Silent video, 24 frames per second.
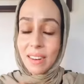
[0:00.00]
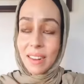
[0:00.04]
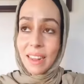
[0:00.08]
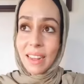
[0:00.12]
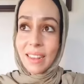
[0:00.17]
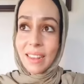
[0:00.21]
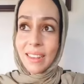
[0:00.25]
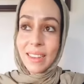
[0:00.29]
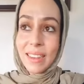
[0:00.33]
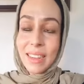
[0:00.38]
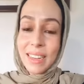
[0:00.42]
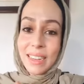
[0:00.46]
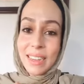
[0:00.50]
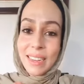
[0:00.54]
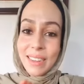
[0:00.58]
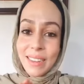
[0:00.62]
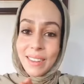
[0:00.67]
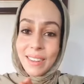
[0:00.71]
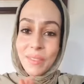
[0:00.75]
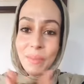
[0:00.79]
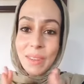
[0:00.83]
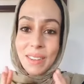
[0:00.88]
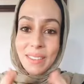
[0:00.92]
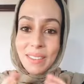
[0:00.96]
Like
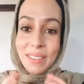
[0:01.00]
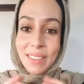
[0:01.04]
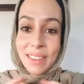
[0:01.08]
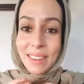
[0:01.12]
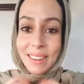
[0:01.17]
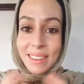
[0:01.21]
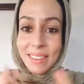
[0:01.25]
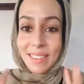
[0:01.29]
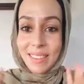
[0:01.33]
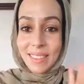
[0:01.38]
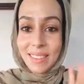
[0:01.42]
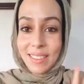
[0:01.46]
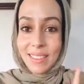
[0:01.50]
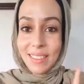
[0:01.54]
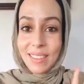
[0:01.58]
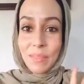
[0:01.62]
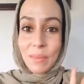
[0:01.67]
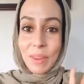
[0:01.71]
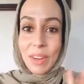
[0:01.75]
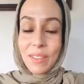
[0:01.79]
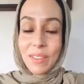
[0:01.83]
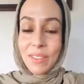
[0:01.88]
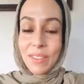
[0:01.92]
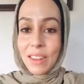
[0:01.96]
my skin is
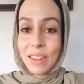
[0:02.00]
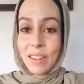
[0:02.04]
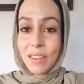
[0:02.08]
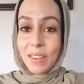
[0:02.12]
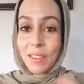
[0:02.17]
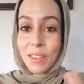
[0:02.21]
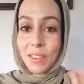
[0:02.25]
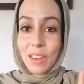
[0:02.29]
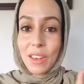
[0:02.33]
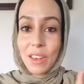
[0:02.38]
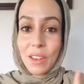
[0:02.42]
looking